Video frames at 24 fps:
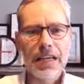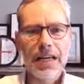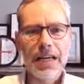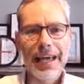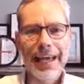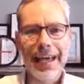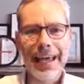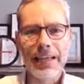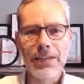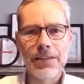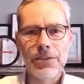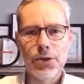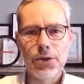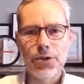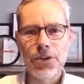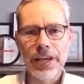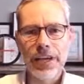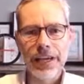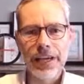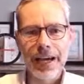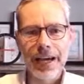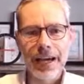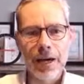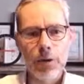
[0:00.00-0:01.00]
And
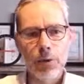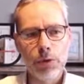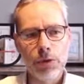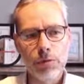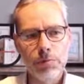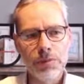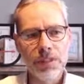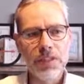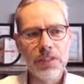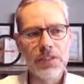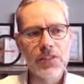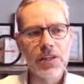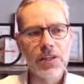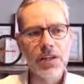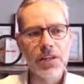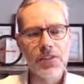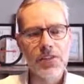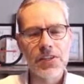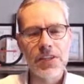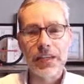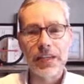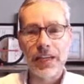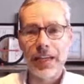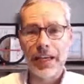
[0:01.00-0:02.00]
today I will be
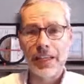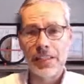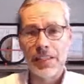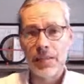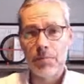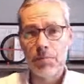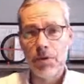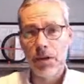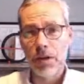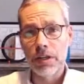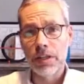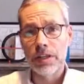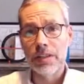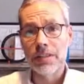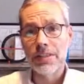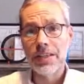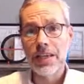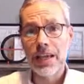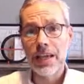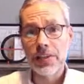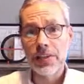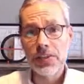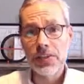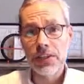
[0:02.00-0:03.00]
discussing antibiotic
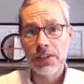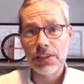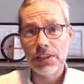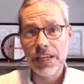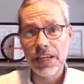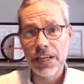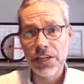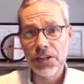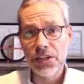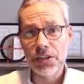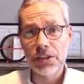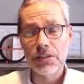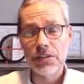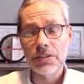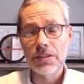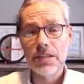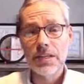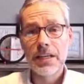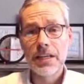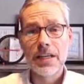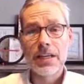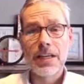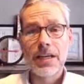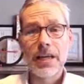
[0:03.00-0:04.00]
de-escalation
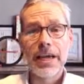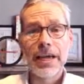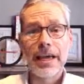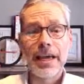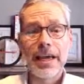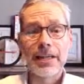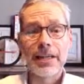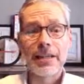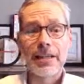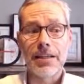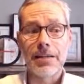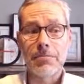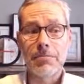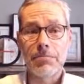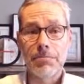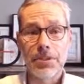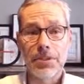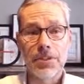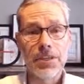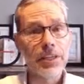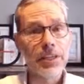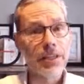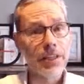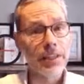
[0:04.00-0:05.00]
and
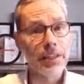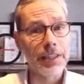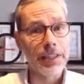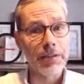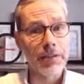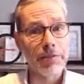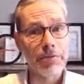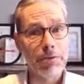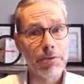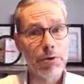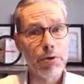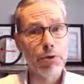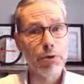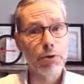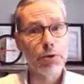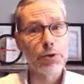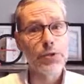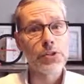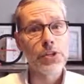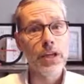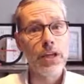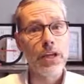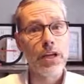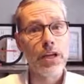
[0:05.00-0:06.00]
particularly
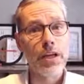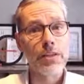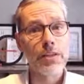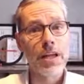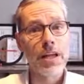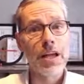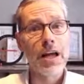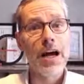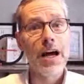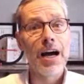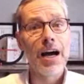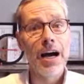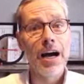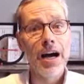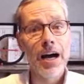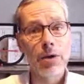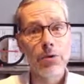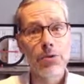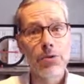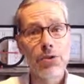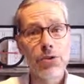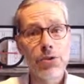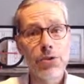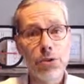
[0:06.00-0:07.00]
focus on
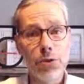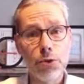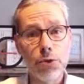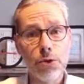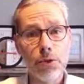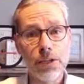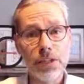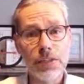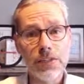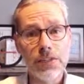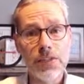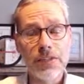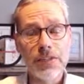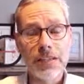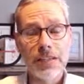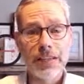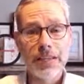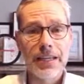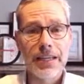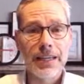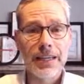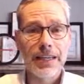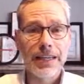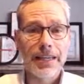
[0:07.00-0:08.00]
how to do it
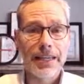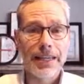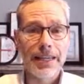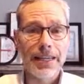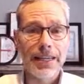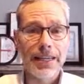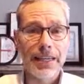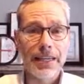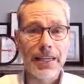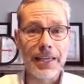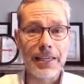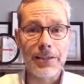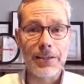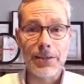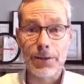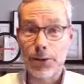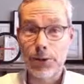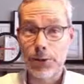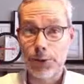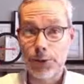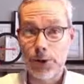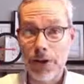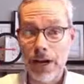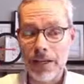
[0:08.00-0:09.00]
in
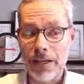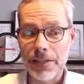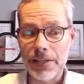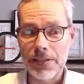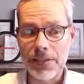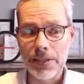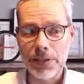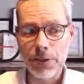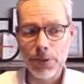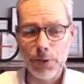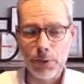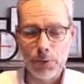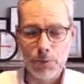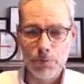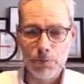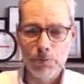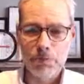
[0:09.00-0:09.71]
your ICU.